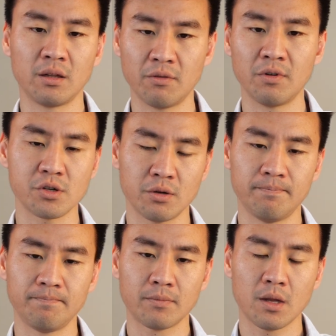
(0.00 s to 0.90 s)
and division.
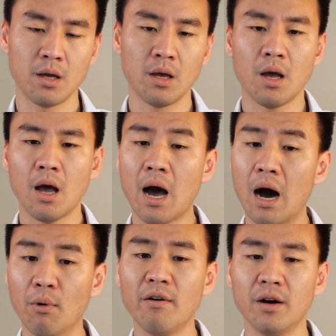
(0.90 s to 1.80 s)

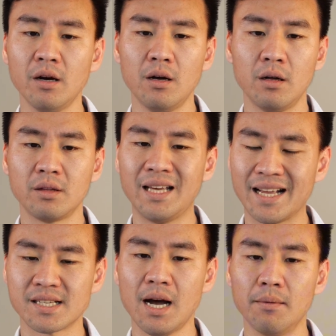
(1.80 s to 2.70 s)
However, the
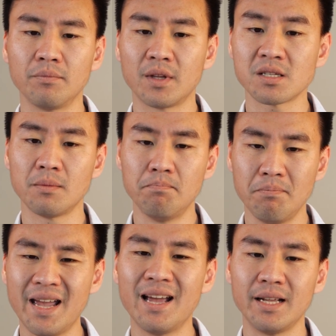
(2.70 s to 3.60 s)
exam doesn't
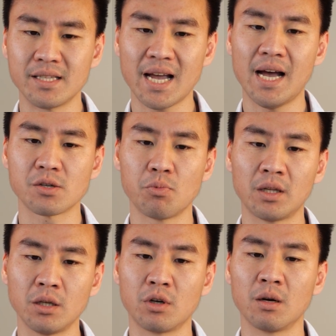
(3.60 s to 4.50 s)
merely test
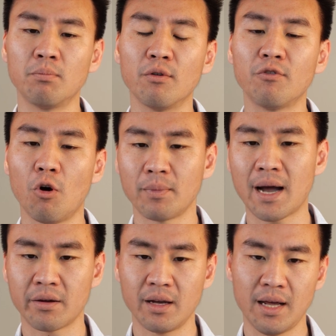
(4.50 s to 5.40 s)
whether you can perform
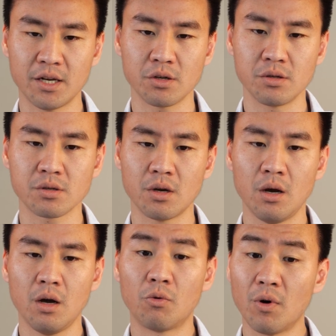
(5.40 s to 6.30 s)
calculations.
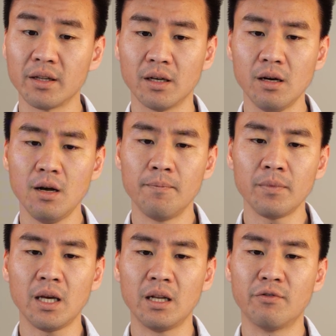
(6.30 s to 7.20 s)
Rather,
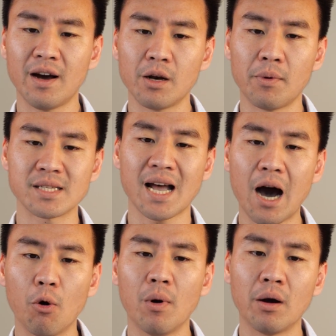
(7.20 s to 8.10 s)
it evaluates
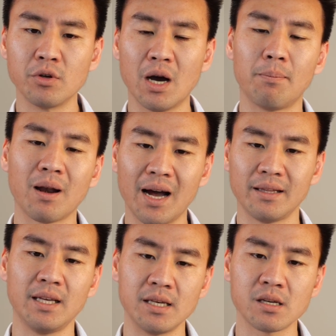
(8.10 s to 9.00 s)
how well you apply
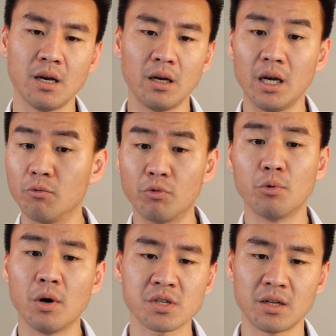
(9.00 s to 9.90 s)
these in
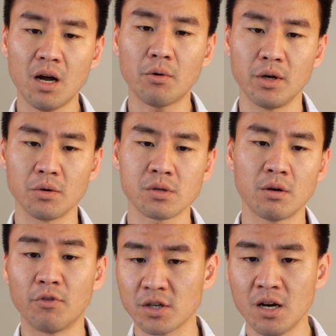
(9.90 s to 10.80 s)
real-world
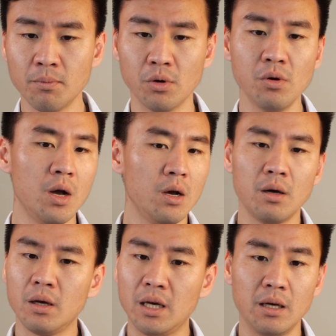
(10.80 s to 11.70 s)
scenarios. For example,
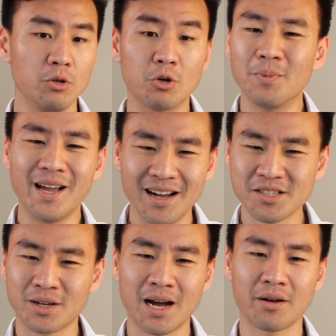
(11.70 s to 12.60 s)
you could be
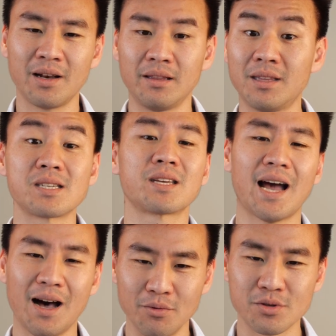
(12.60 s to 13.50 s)
asked to calculate
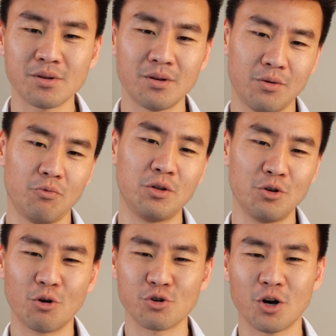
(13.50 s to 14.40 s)
discounts when
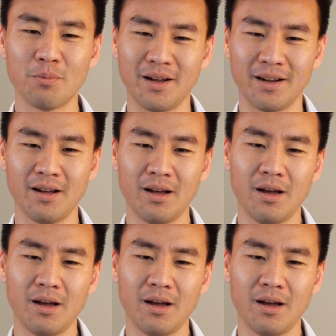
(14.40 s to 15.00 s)
you go shopping,